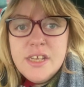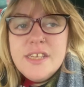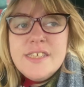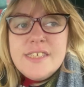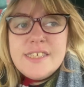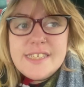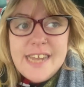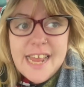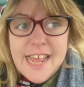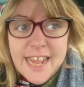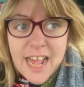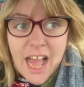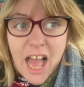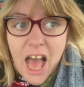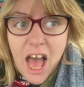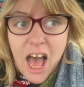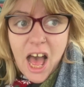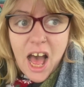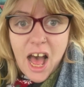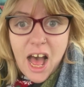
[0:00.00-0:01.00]
Stay
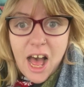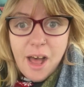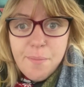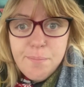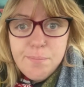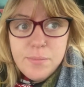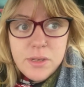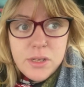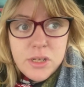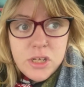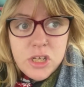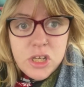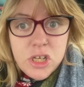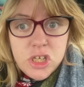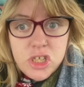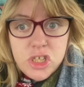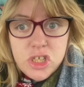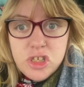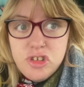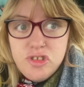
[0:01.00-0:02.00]
calm,
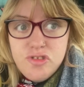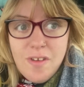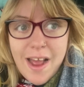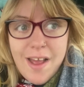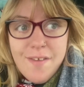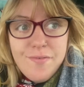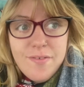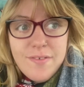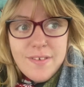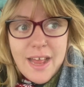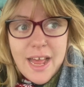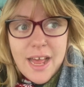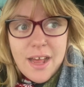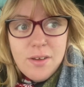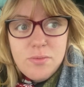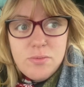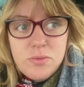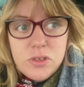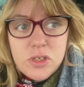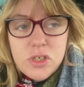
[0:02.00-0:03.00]
just drive
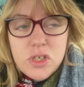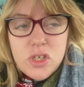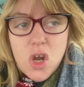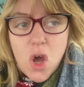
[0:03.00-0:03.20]
around